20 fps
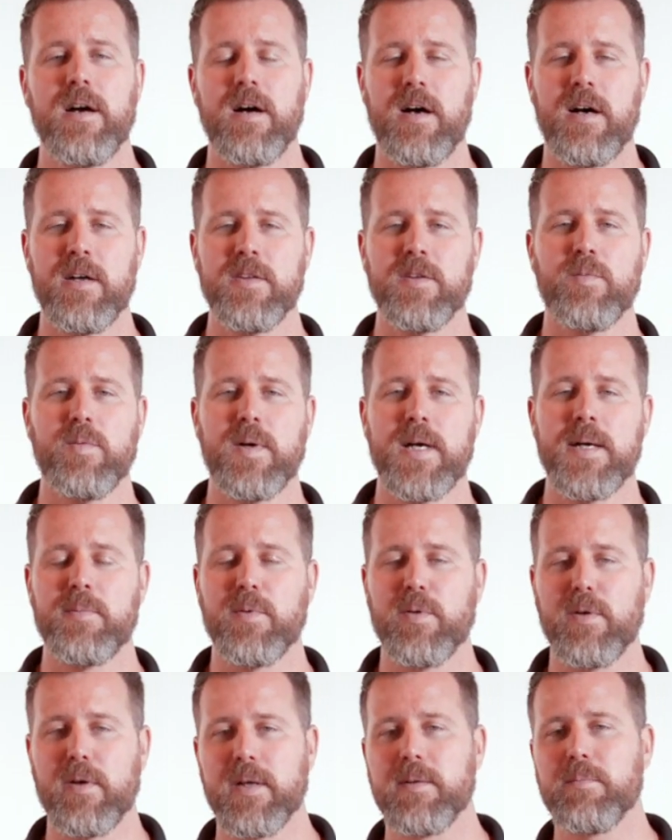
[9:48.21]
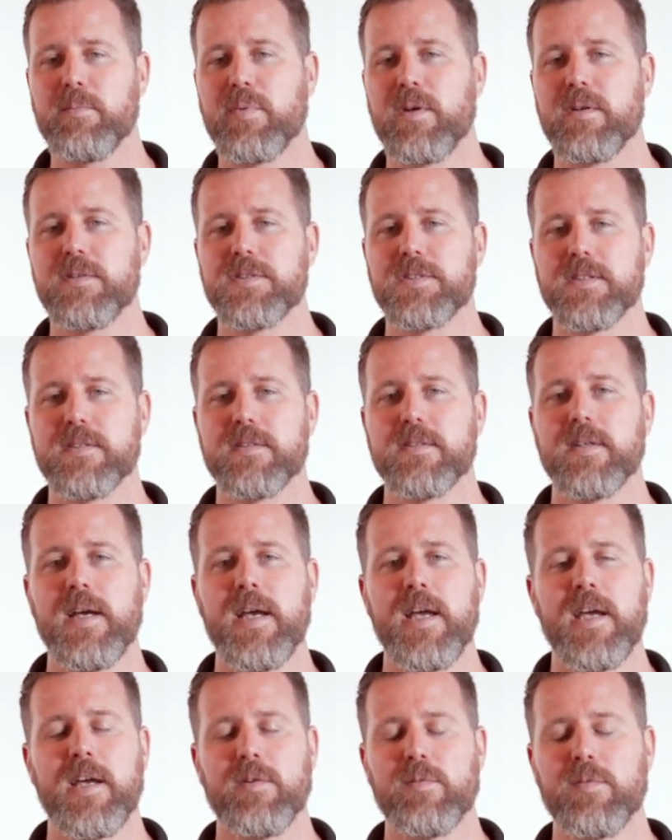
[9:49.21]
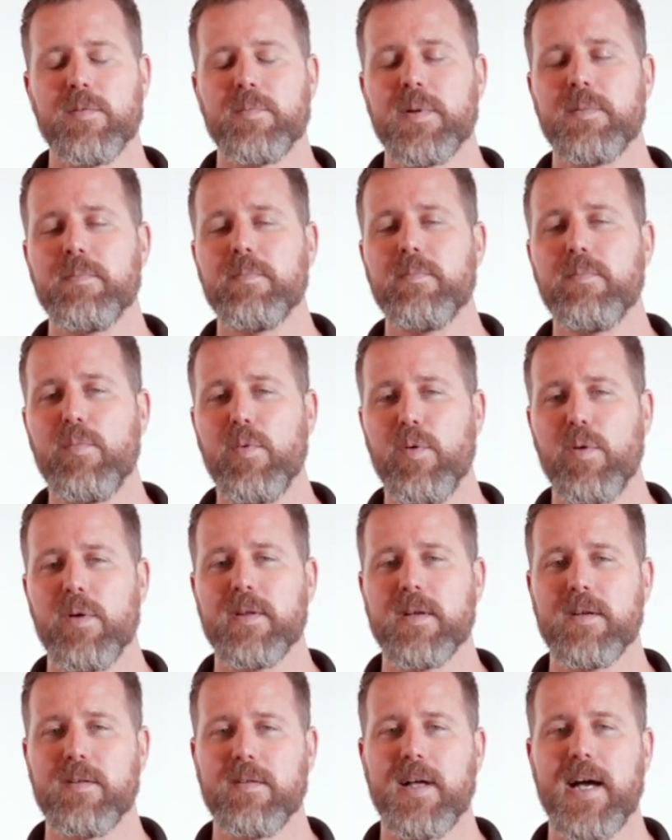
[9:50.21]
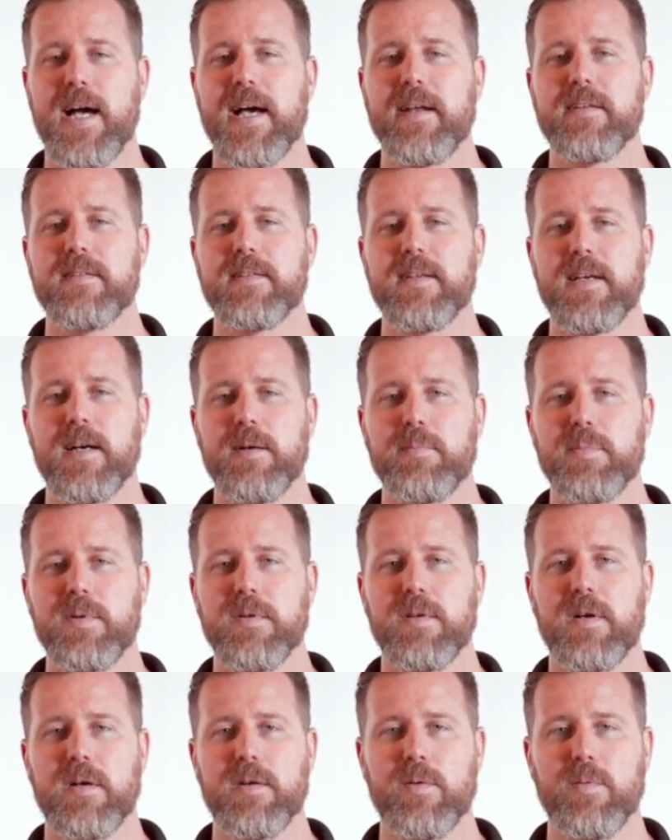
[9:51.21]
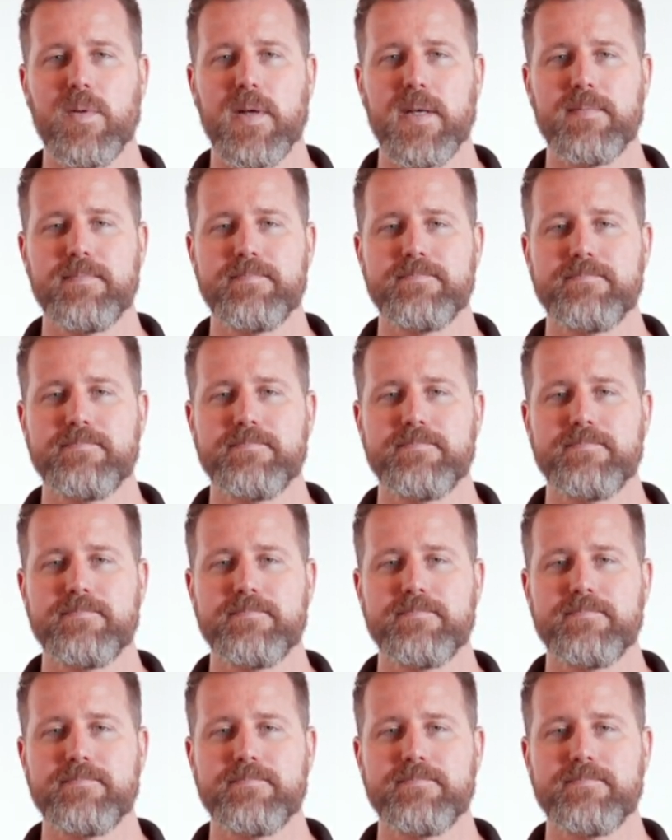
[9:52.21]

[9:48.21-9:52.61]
on the web or in person, and we'll be more than glad to help you along your way.